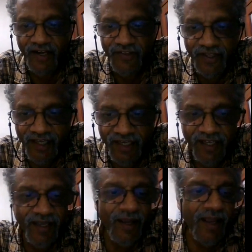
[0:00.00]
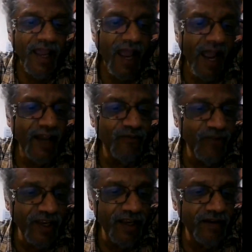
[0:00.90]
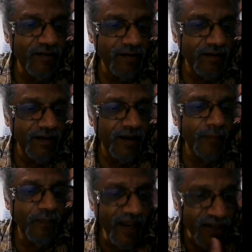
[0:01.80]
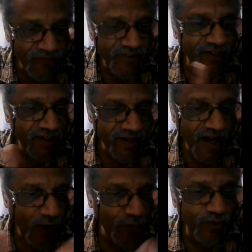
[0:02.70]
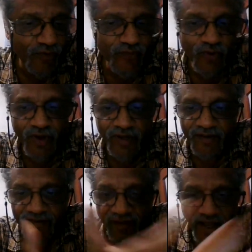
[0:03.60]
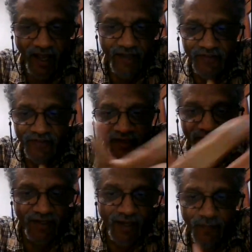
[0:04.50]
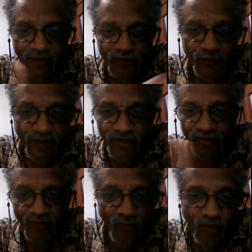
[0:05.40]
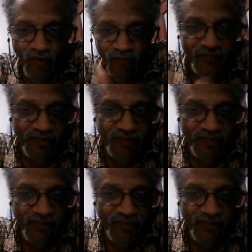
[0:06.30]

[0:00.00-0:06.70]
and the Giri, and we benefited out of your theoretical perspective of